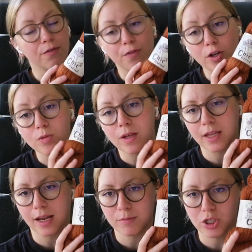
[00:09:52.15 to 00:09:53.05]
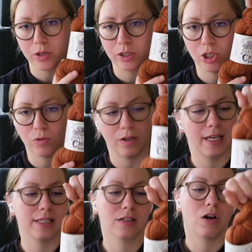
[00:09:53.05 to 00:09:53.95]
The first one that I'm showing you
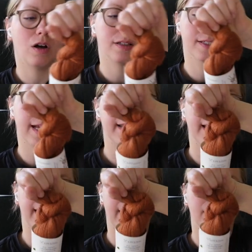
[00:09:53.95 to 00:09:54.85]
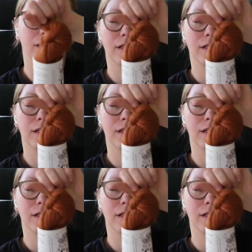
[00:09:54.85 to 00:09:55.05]
is called Canela,